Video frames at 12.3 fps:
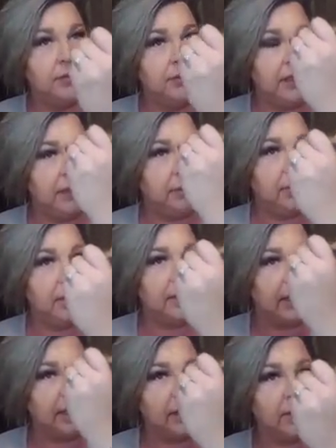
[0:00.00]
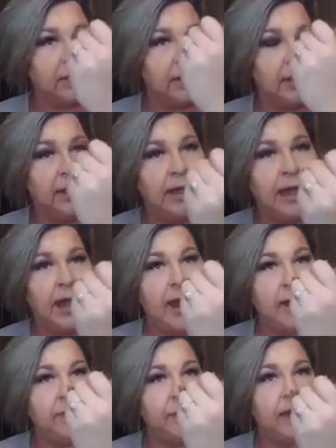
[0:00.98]
you know, pretty regularly, and
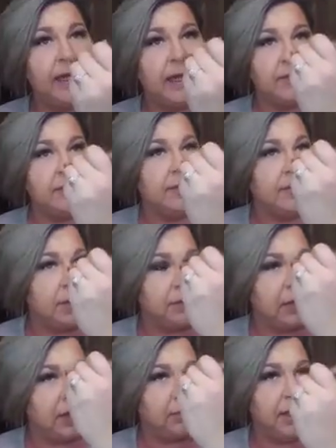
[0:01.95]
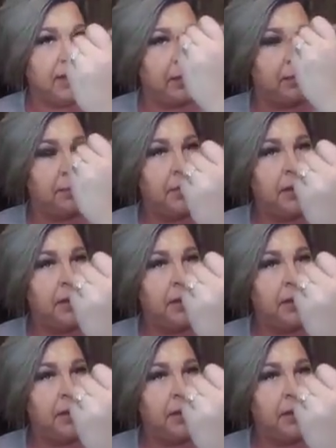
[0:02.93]
I forget that I'm wearing makeup.